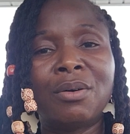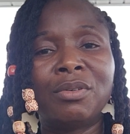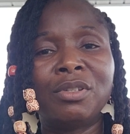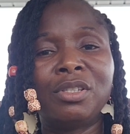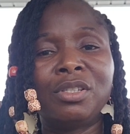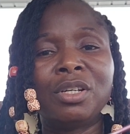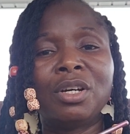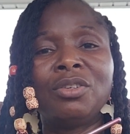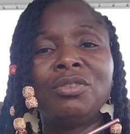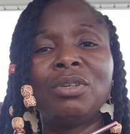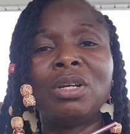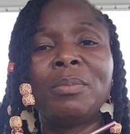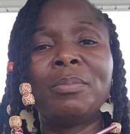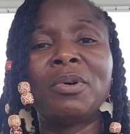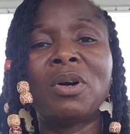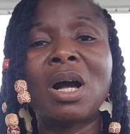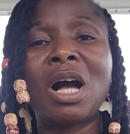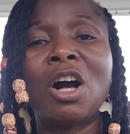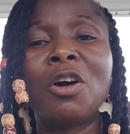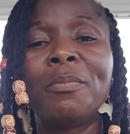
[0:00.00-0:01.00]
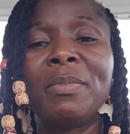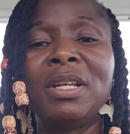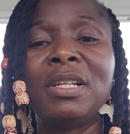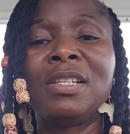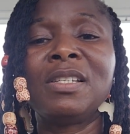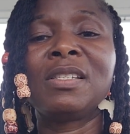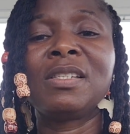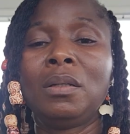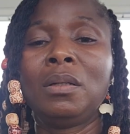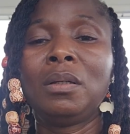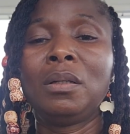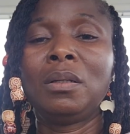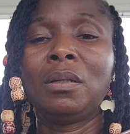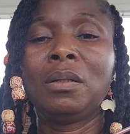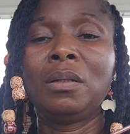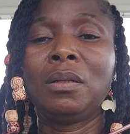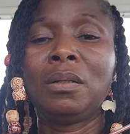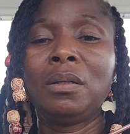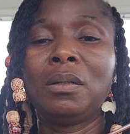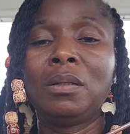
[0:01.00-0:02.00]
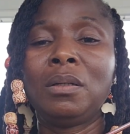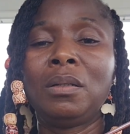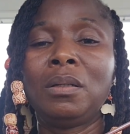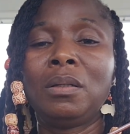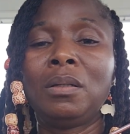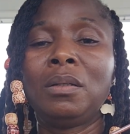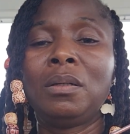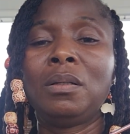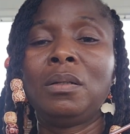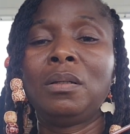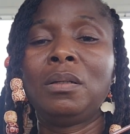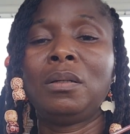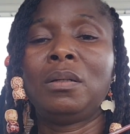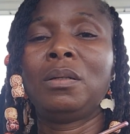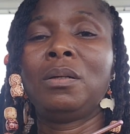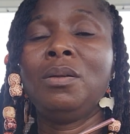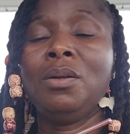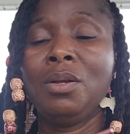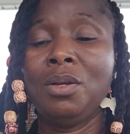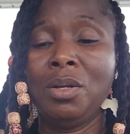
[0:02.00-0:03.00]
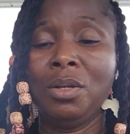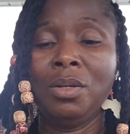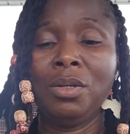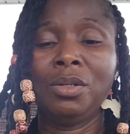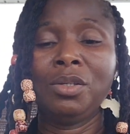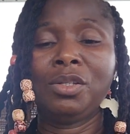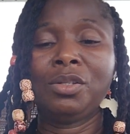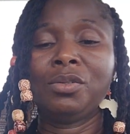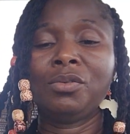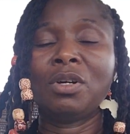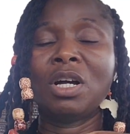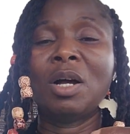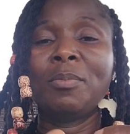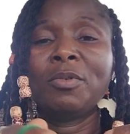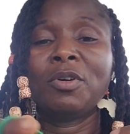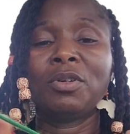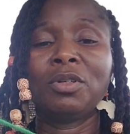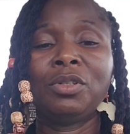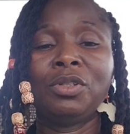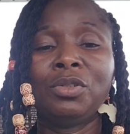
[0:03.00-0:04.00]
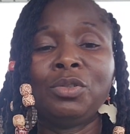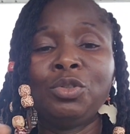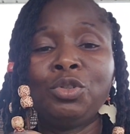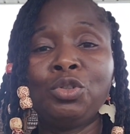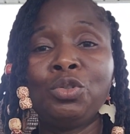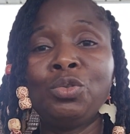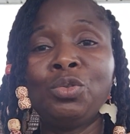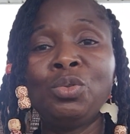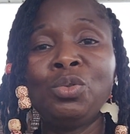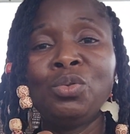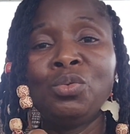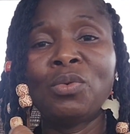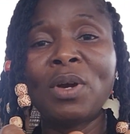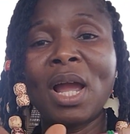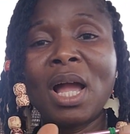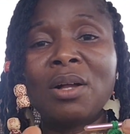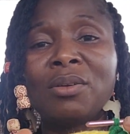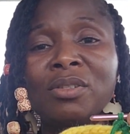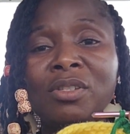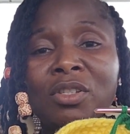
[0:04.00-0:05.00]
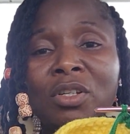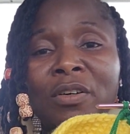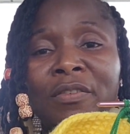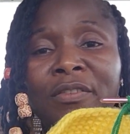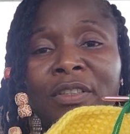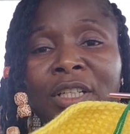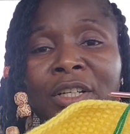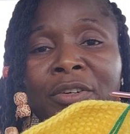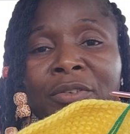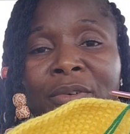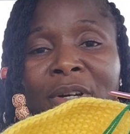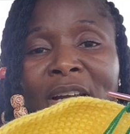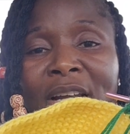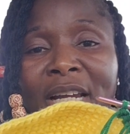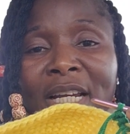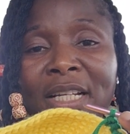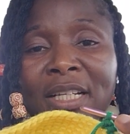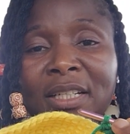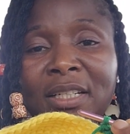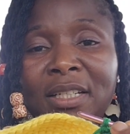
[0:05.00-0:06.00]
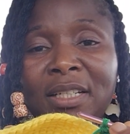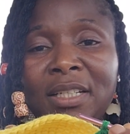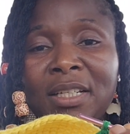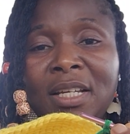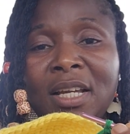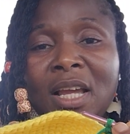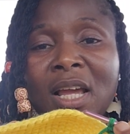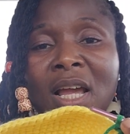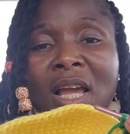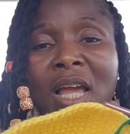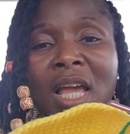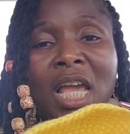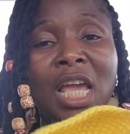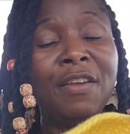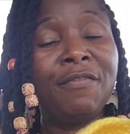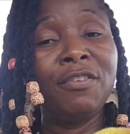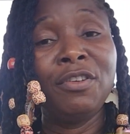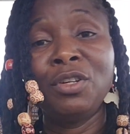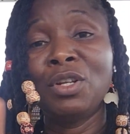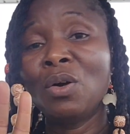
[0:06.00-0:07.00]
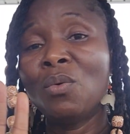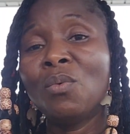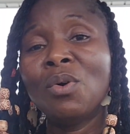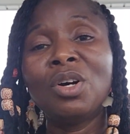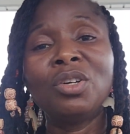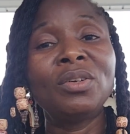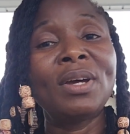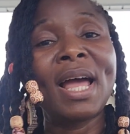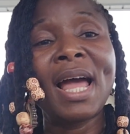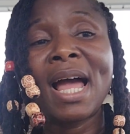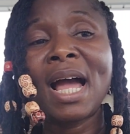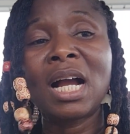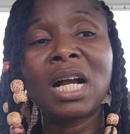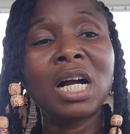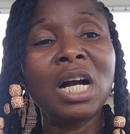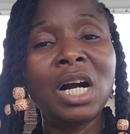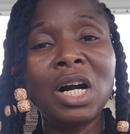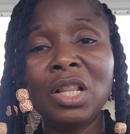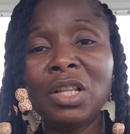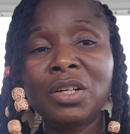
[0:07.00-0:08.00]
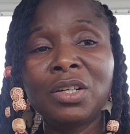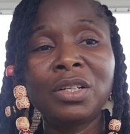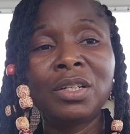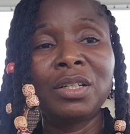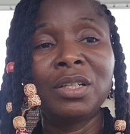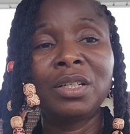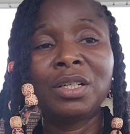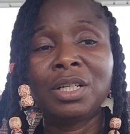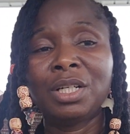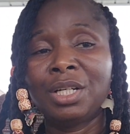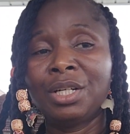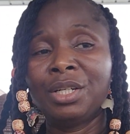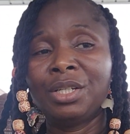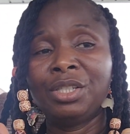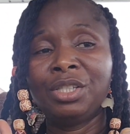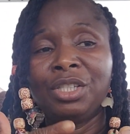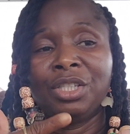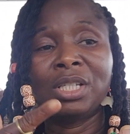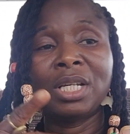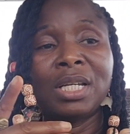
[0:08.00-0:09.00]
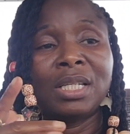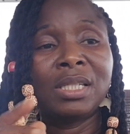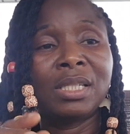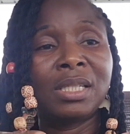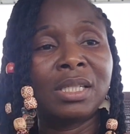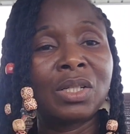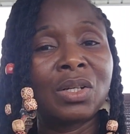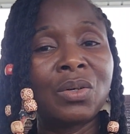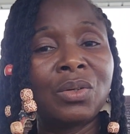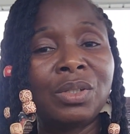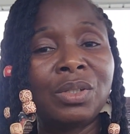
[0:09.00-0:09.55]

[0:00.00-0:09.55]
I will tell you about how many stitch. So I'm gonna do 2 rounds of the green. If you don't want to add color, just